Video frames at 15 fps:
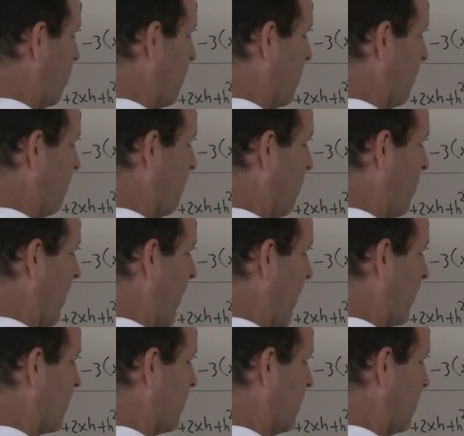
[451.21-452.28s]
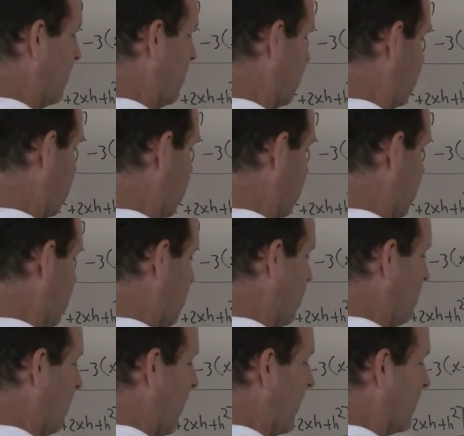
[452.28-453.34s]
with a 4x
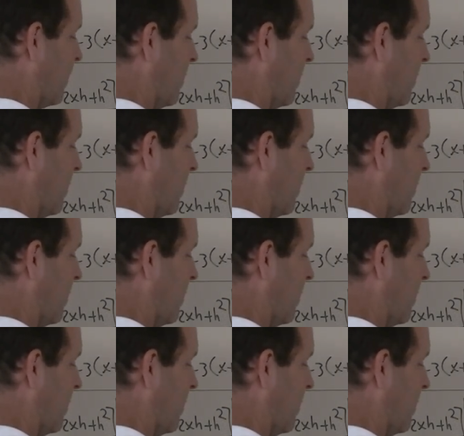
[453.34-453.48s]
minus